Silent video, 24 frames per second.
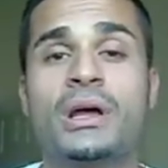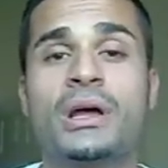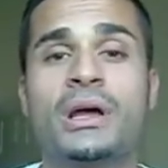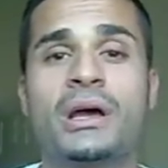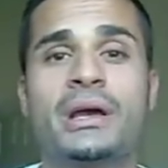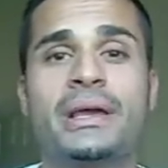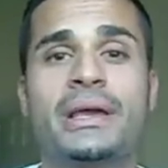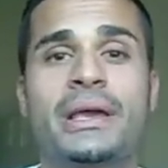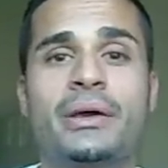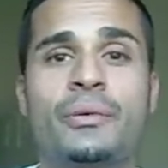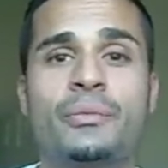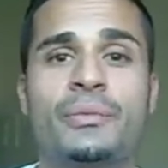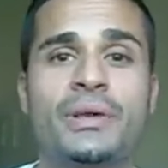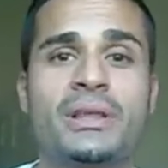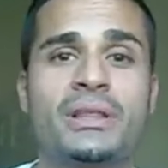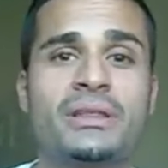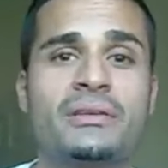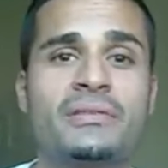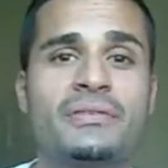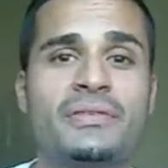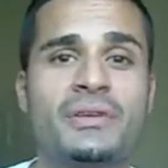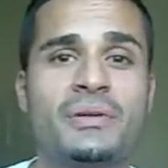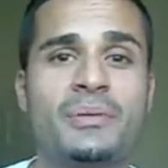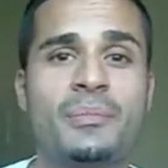Again, we
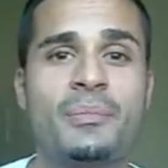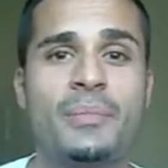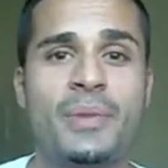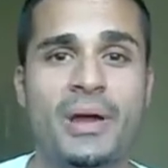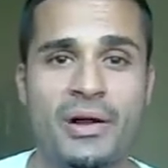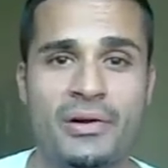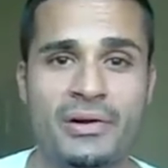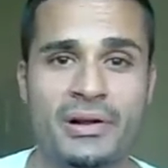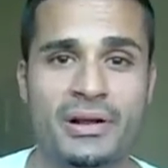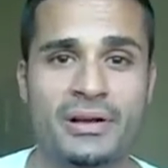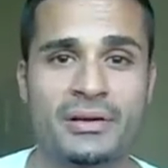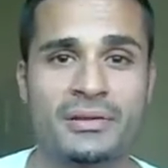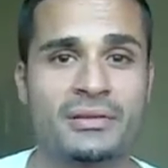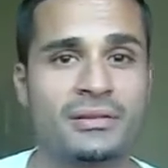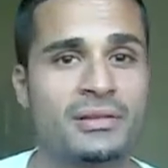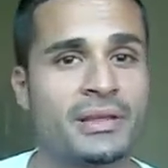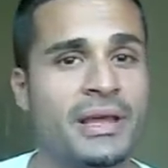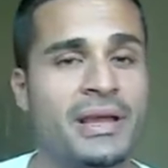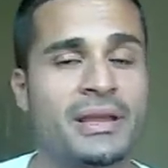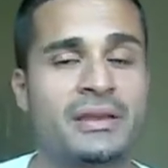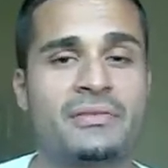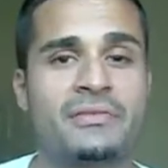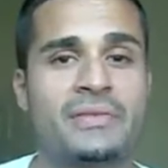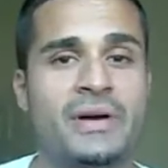live in America, the
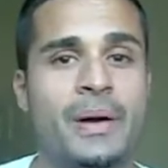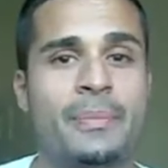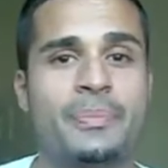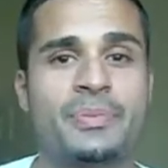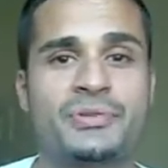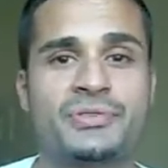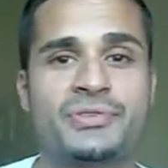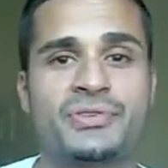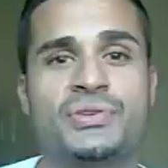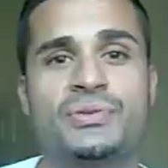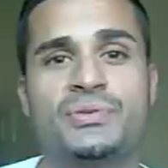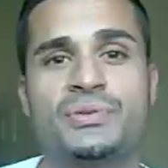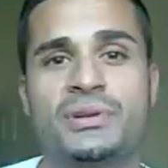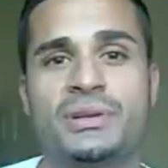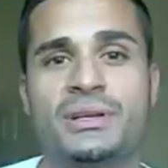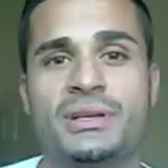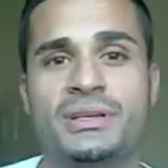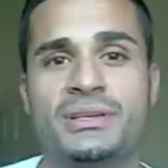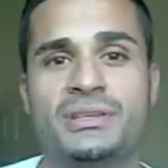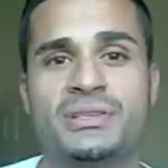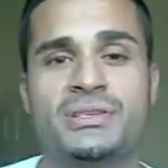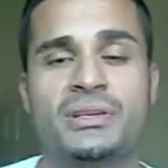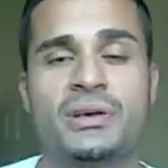land of opportunity,